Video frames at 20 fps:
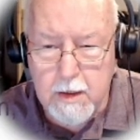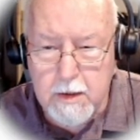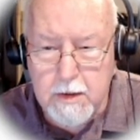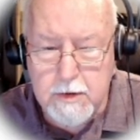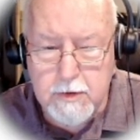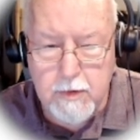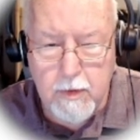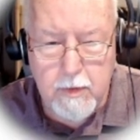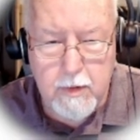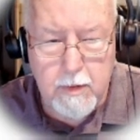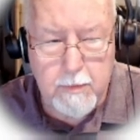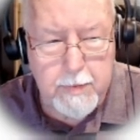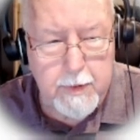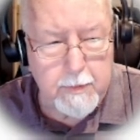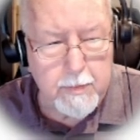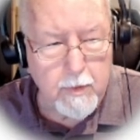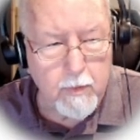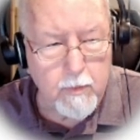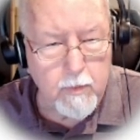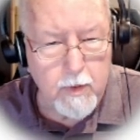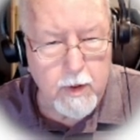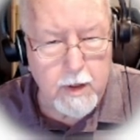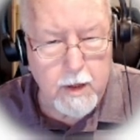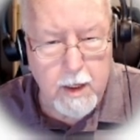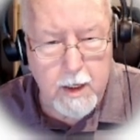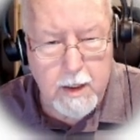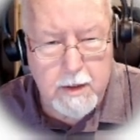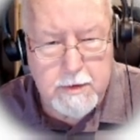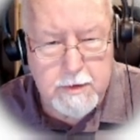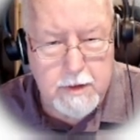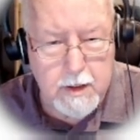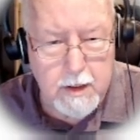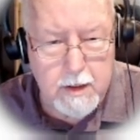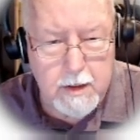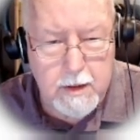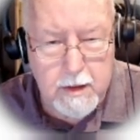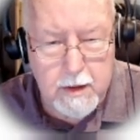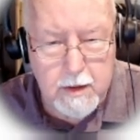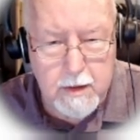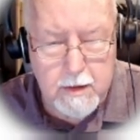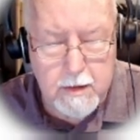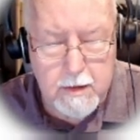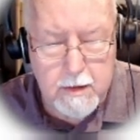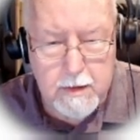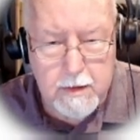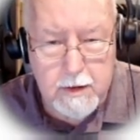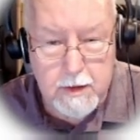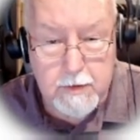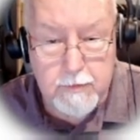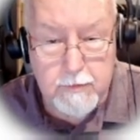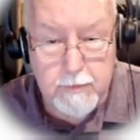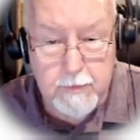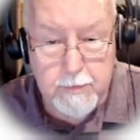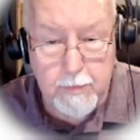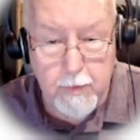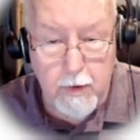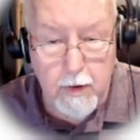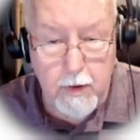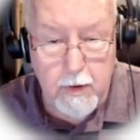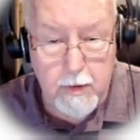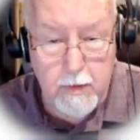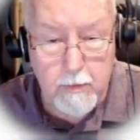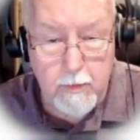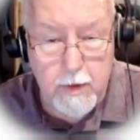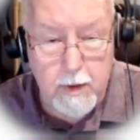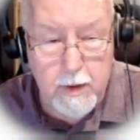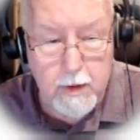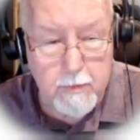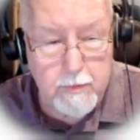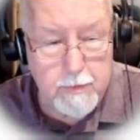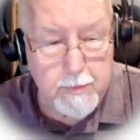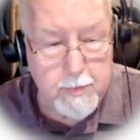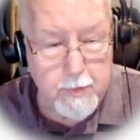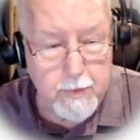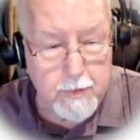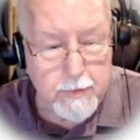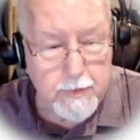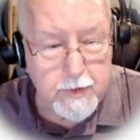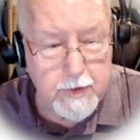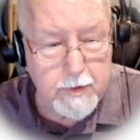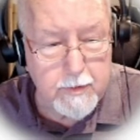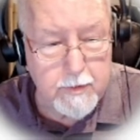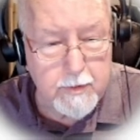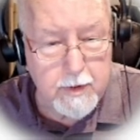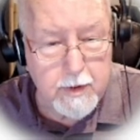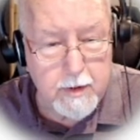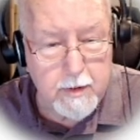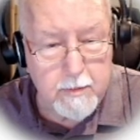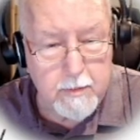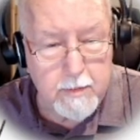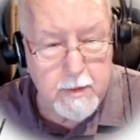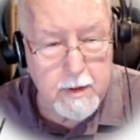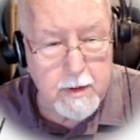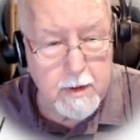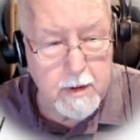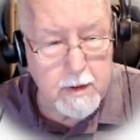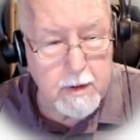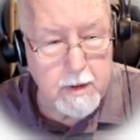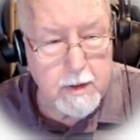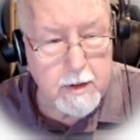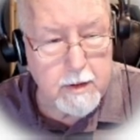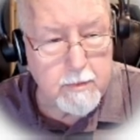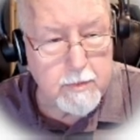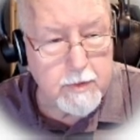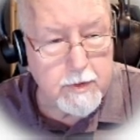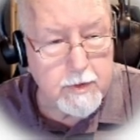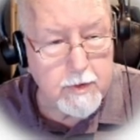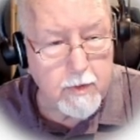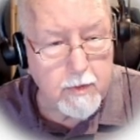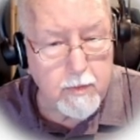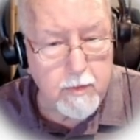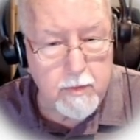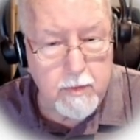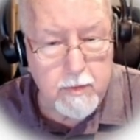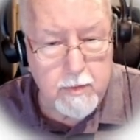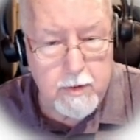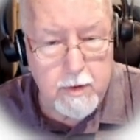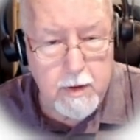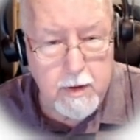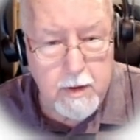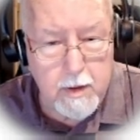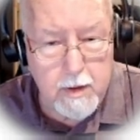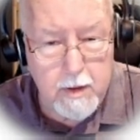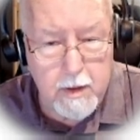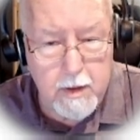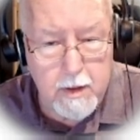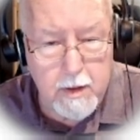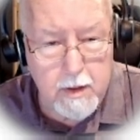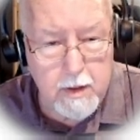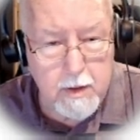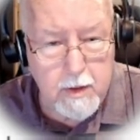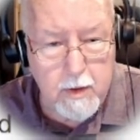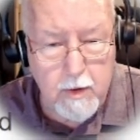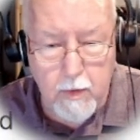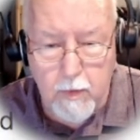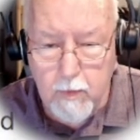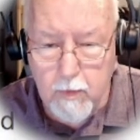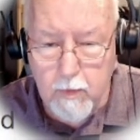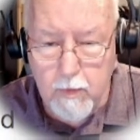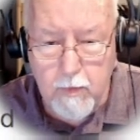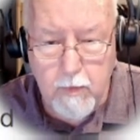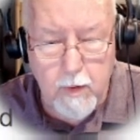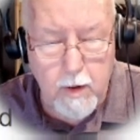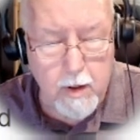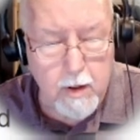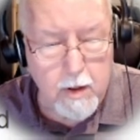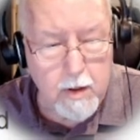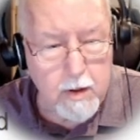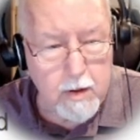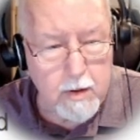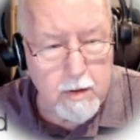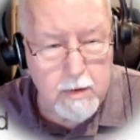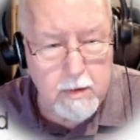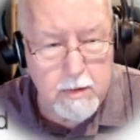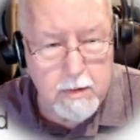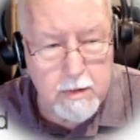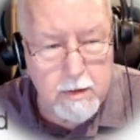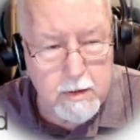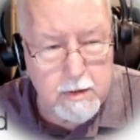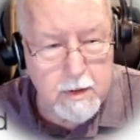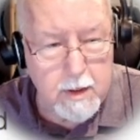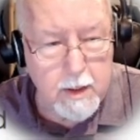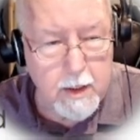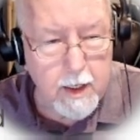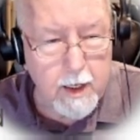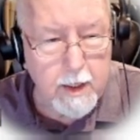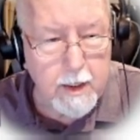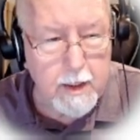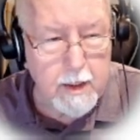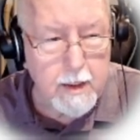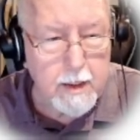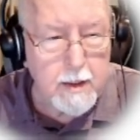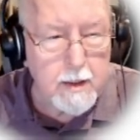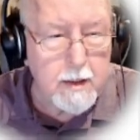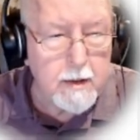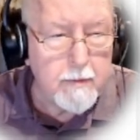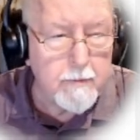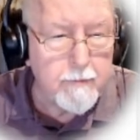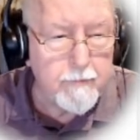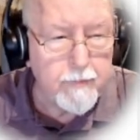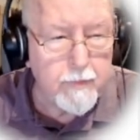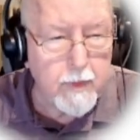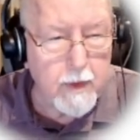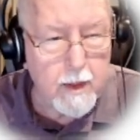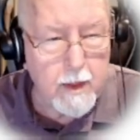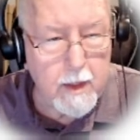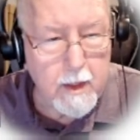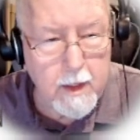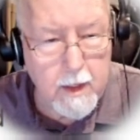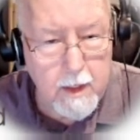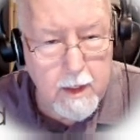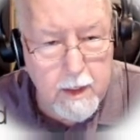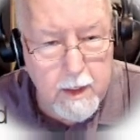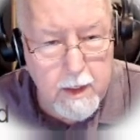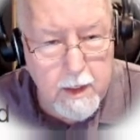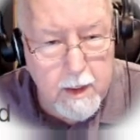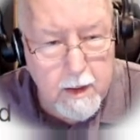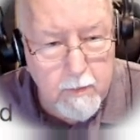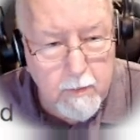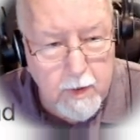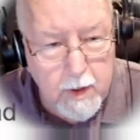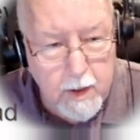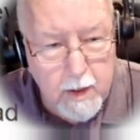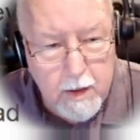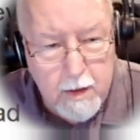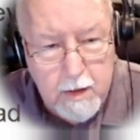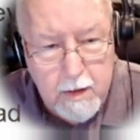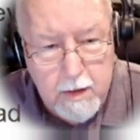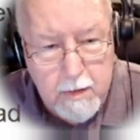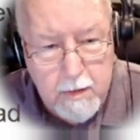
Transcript: So the people realized that uh, this was Paul, the one that was persecuting them. There was no, no uh, denying it. Well,